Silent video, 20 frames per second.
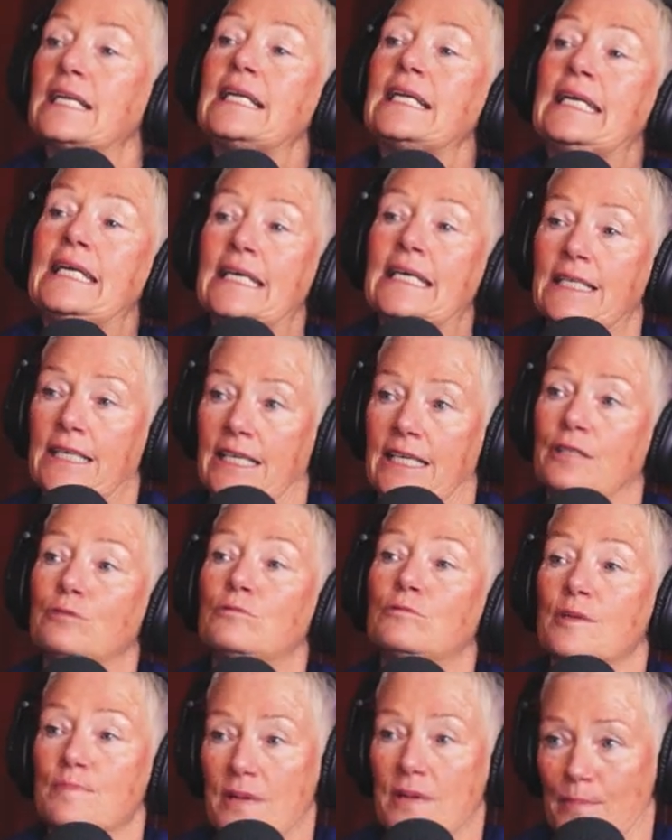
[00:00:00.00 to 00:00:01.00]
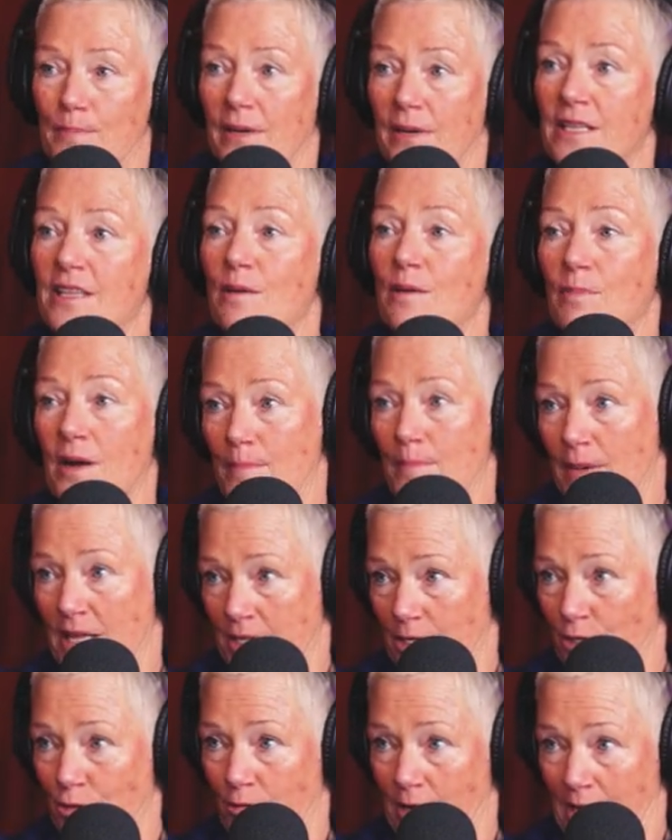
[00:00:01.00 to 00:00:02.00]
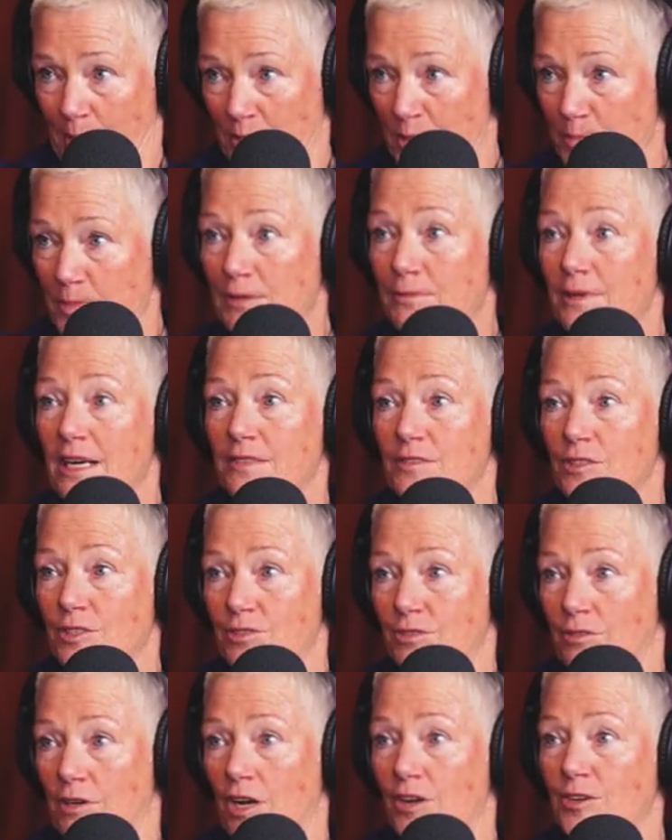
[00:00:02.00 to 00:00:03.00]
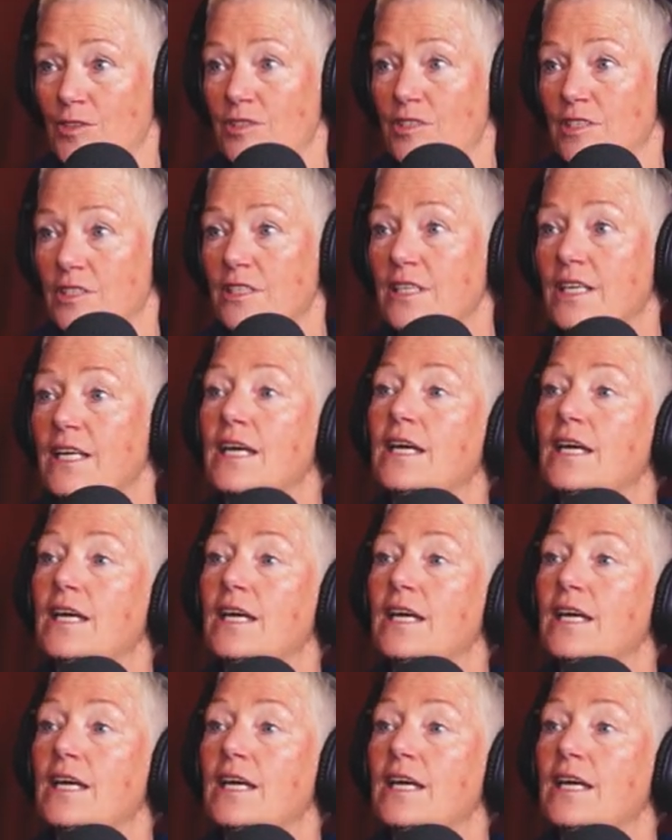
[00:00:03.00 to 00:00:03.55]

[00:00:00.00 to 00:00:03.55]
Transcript: clearly remember that my mother grabbed me around the throat, mm-hmm.